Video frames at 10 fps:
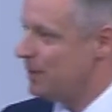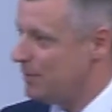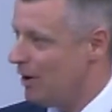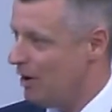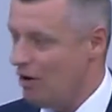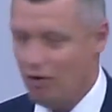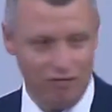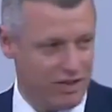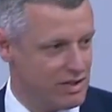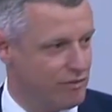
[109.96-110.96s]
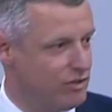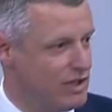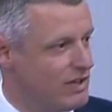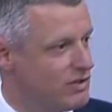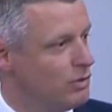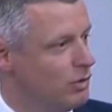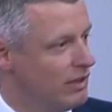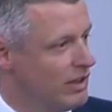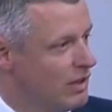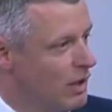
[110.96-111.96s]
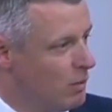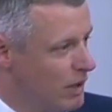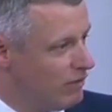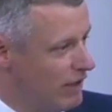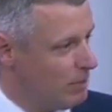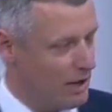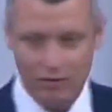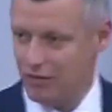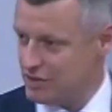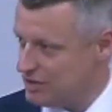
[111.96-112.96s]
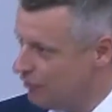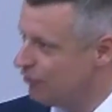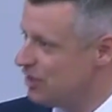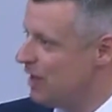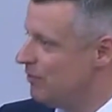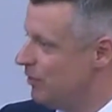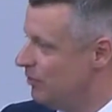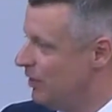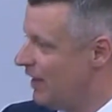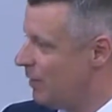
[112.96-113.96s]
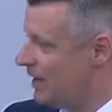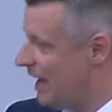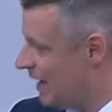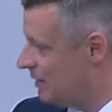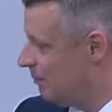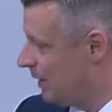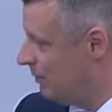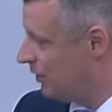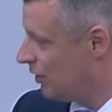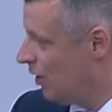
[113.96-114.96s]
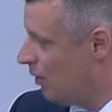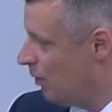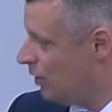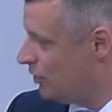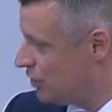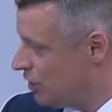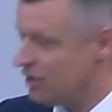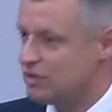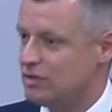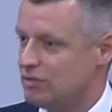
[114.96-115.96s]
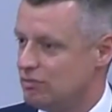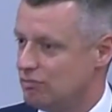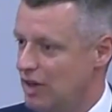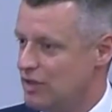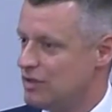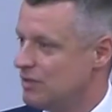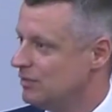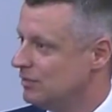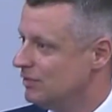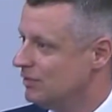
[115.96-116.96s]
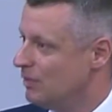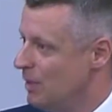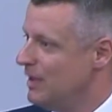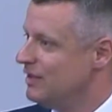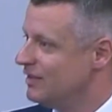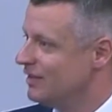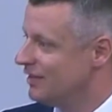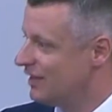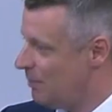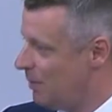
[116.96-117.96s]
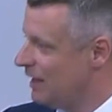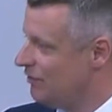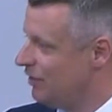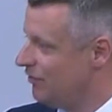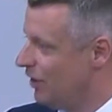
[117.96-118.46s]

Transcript: be part of the suffragette story. We're really proud that the suffragette movement that we had in Plymouth weren't just rich women campaigning for the